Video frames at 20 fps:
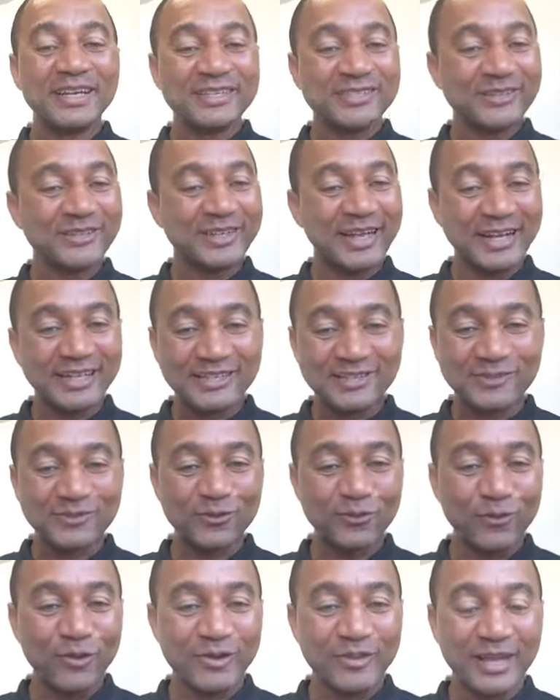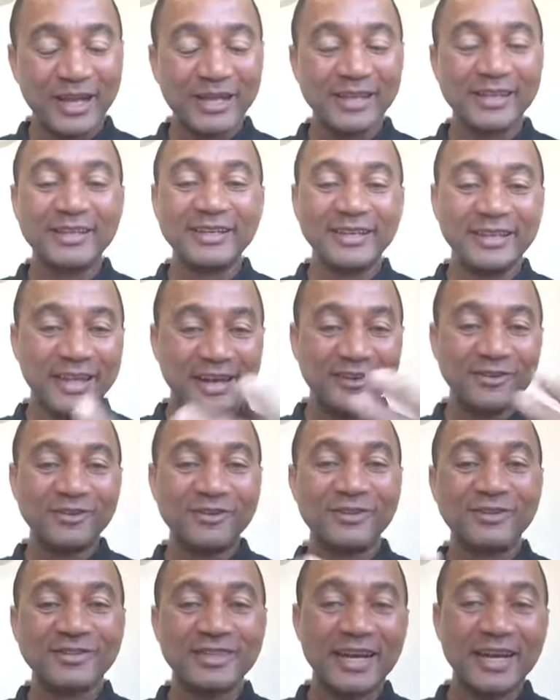So those
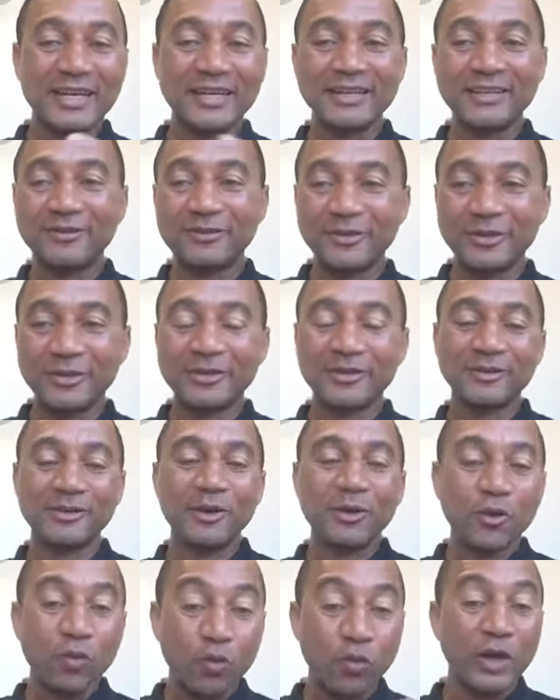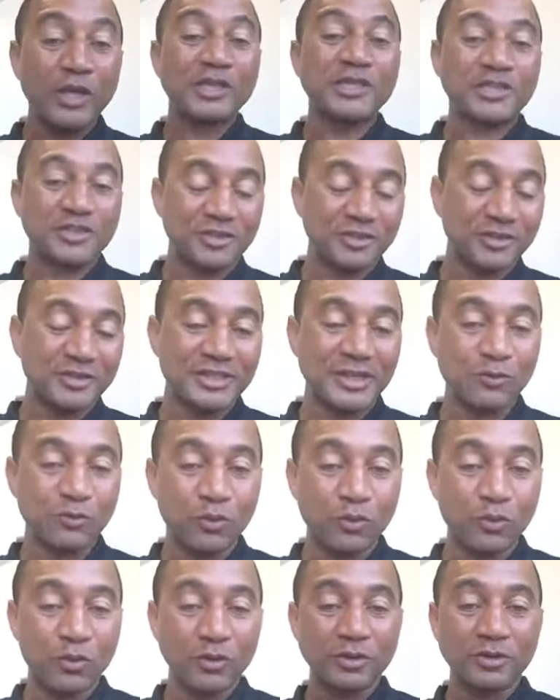are the real questions that
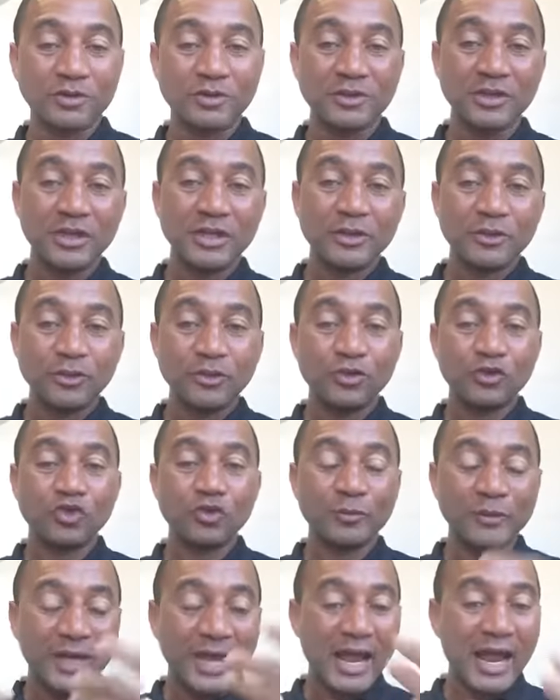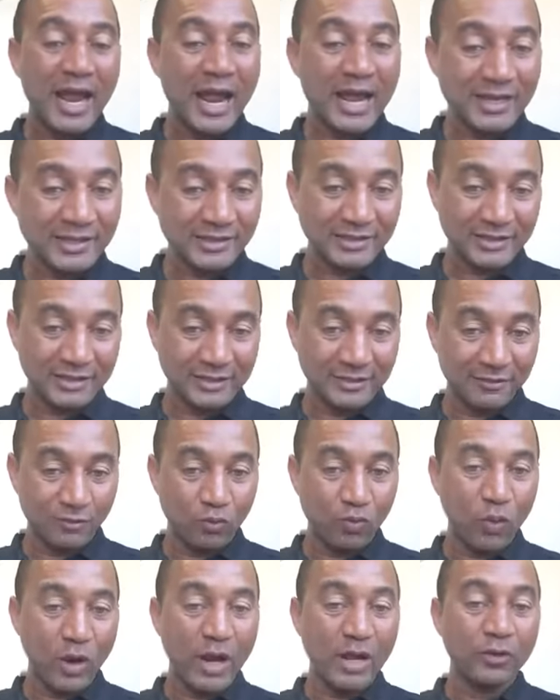we want you to be
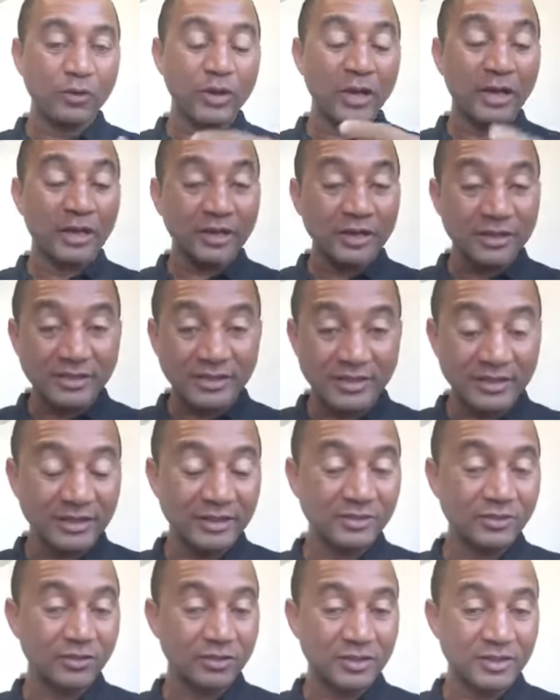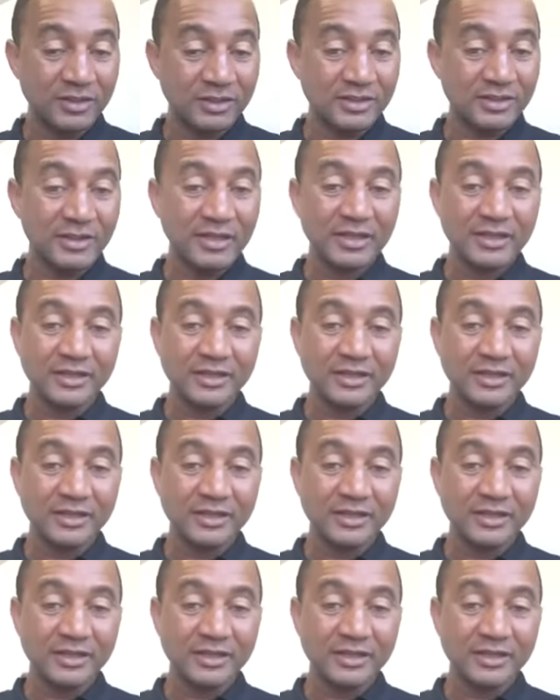asking while you are listening to this